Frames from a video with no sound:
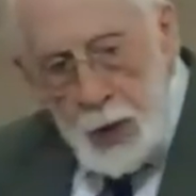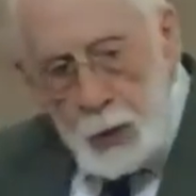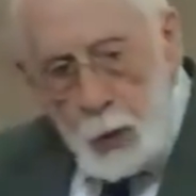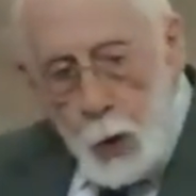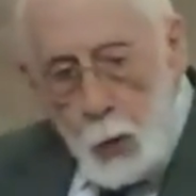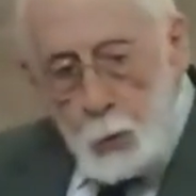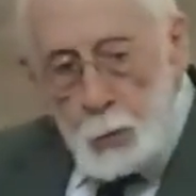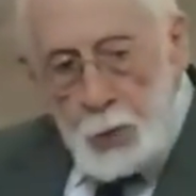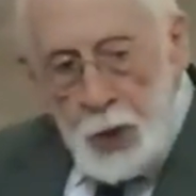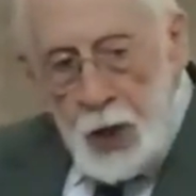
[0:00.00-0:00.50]
we
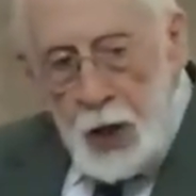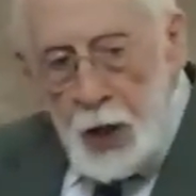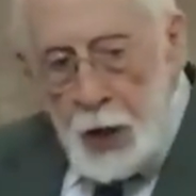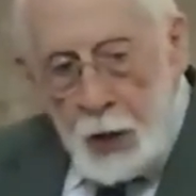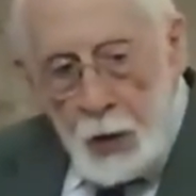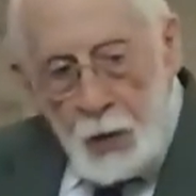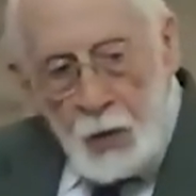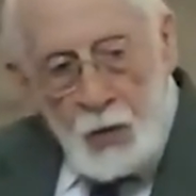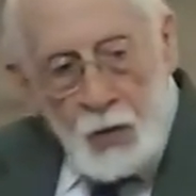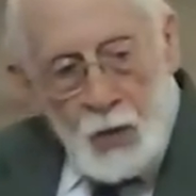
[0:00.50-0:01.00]
don't
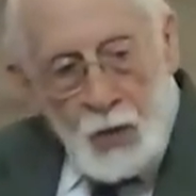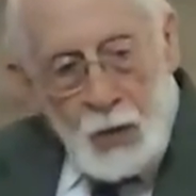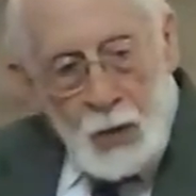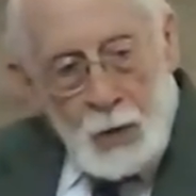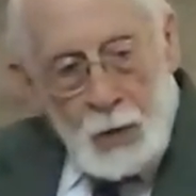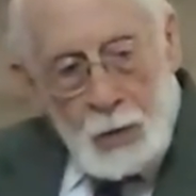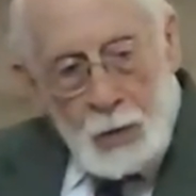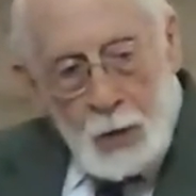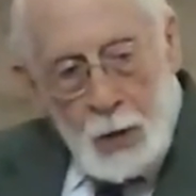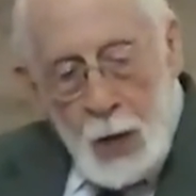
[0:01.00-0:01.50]
believe.
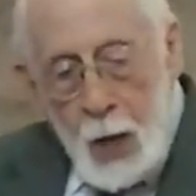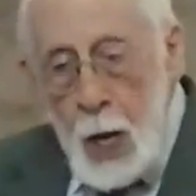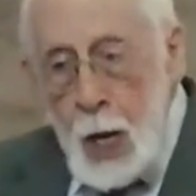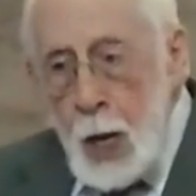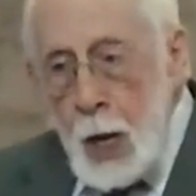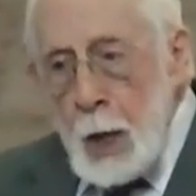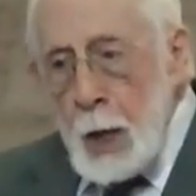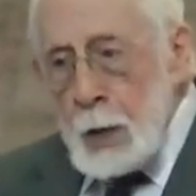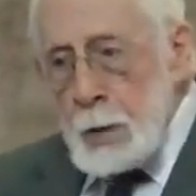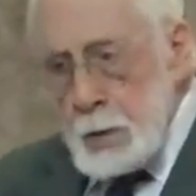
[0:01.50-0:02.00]

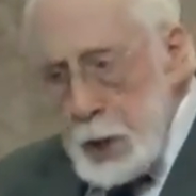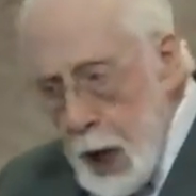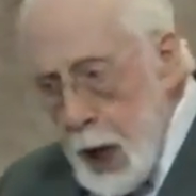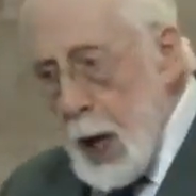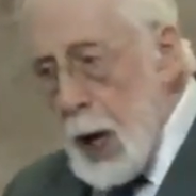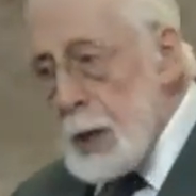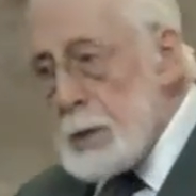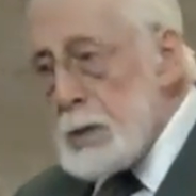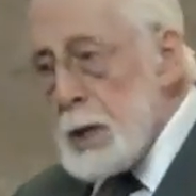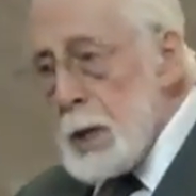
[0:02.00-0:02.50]

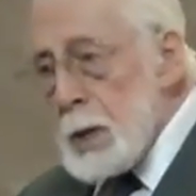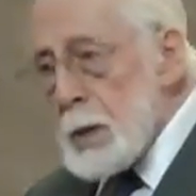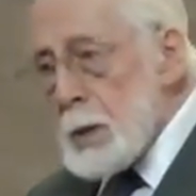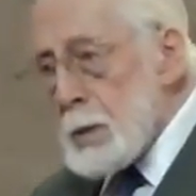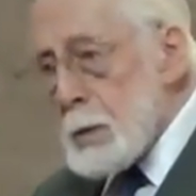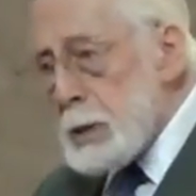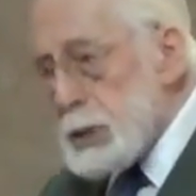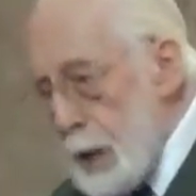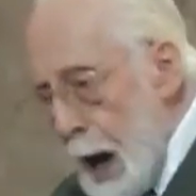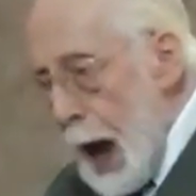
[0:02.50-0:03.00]
Did
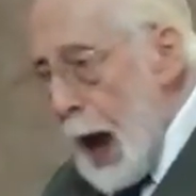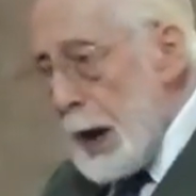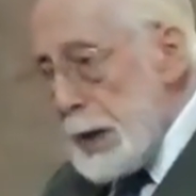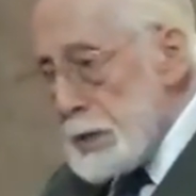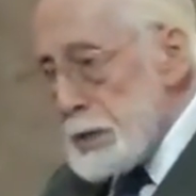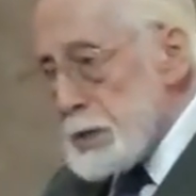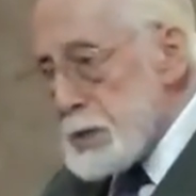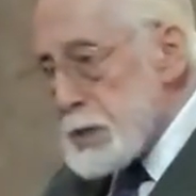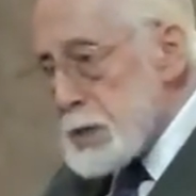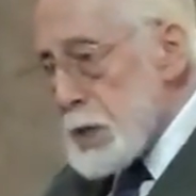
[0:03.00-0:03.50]

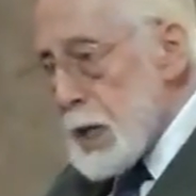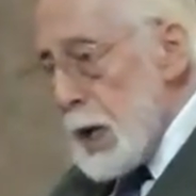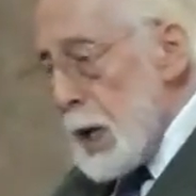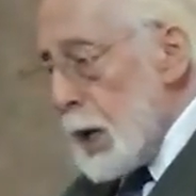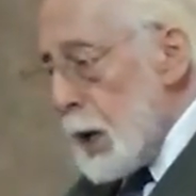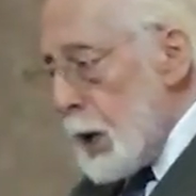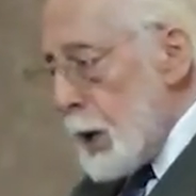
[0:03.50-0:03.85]
Christ